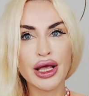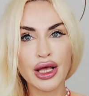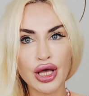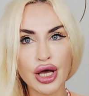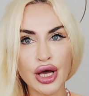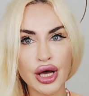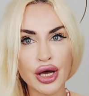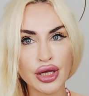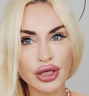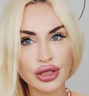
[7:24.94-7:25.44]

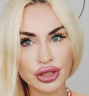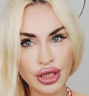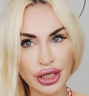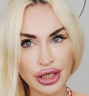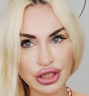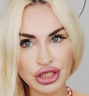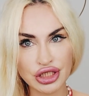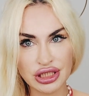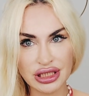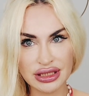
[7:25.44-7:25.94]
a
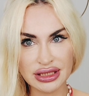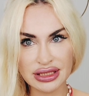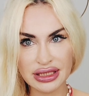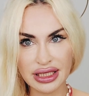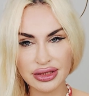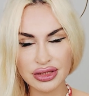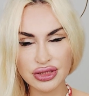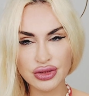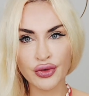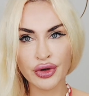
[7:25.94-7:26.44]
large
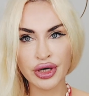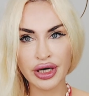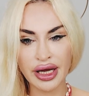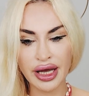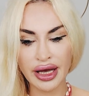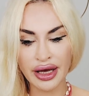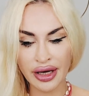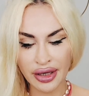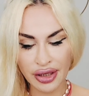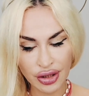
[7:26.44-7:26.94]
distance, or
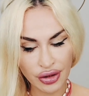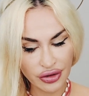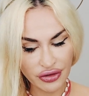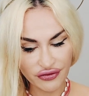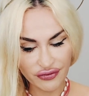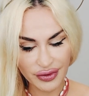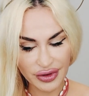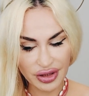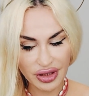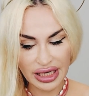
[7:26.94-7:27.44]
it could have
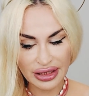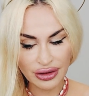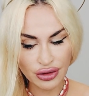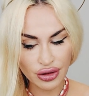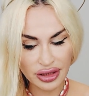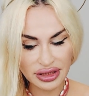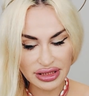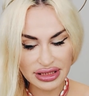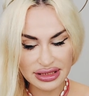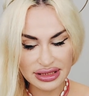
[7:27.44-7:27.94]
been a
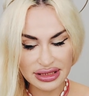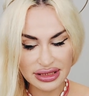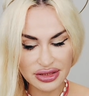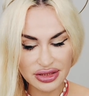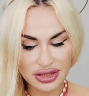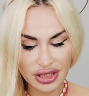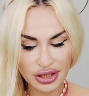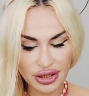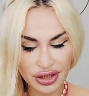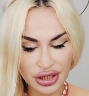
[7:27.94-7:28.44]
long distance
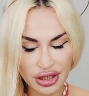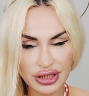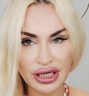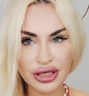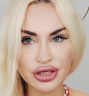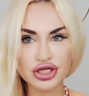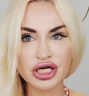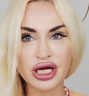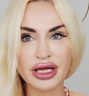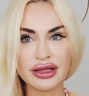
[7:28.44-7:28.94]

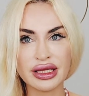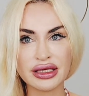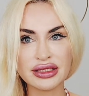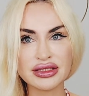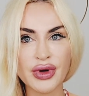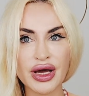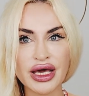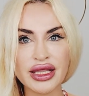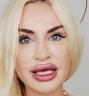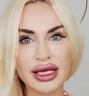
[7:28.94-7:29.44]
connection. That's
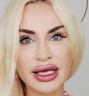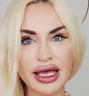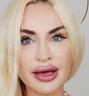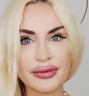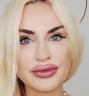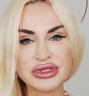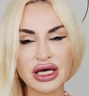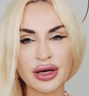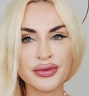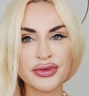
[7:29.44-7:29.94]
why they
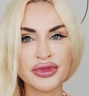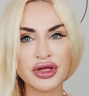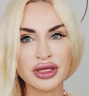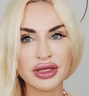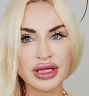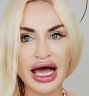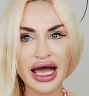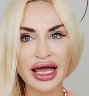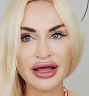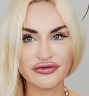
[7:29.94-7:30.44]
kept up the
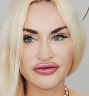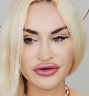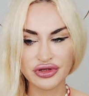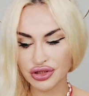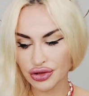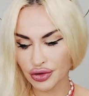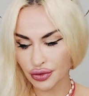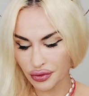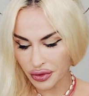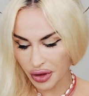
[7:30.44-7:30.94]
lie for
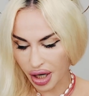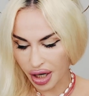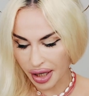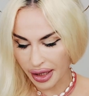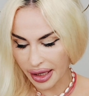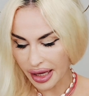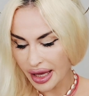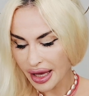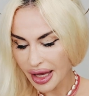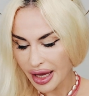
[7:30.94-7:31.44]
so long.
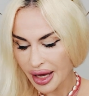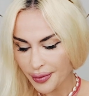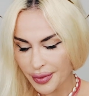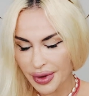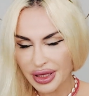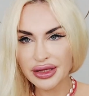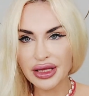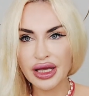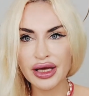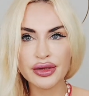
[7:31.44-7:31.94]

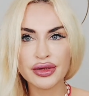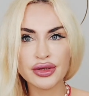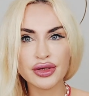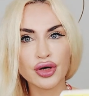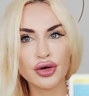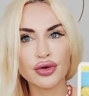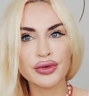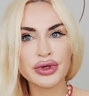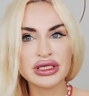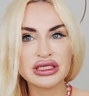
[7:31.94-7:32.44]
But they're
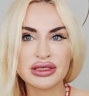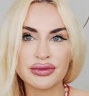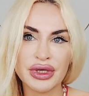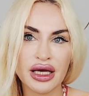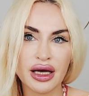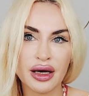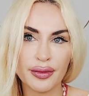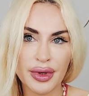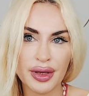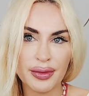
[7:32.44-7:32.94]
going to be
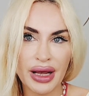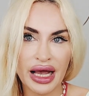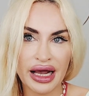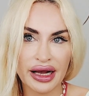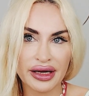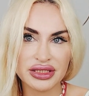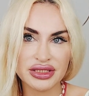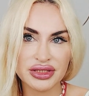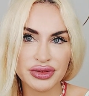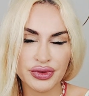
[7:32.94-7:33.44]
coming
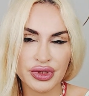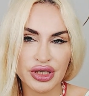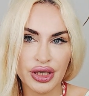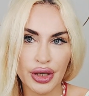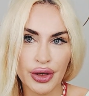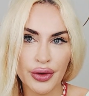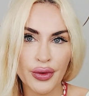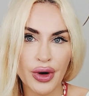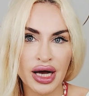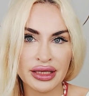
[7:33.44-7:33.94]
back to
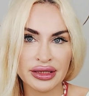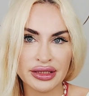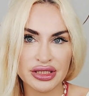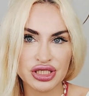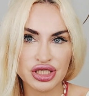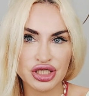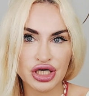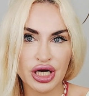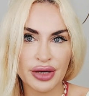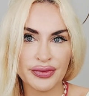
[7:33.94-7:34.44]
you on this
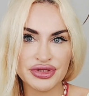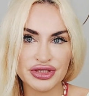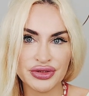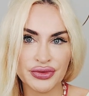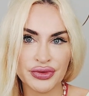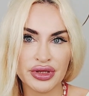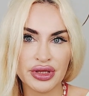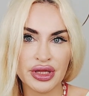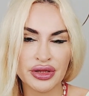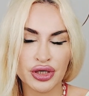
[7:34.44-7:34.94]
ship,
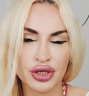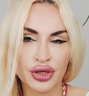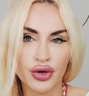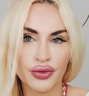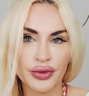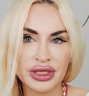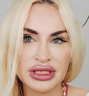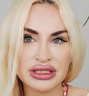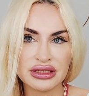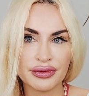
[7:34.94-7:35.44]
so they're
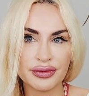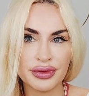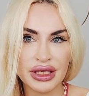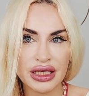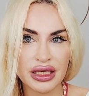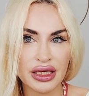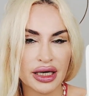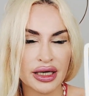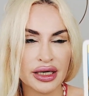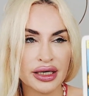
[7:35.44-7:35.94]
going to
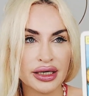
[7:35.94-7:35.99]
be